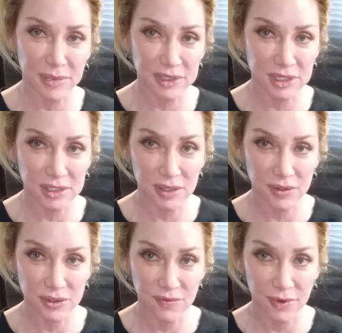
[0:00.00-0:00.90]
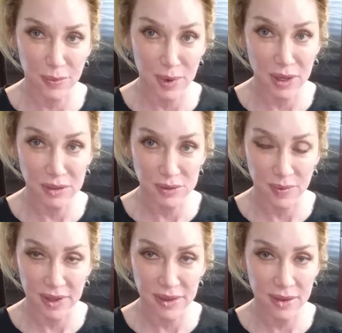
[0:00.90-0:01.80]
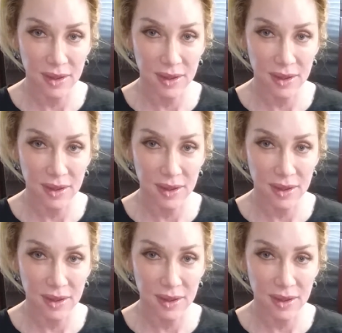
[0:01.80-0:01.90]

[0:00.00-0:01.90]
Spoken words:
much easier to fill the bottles with.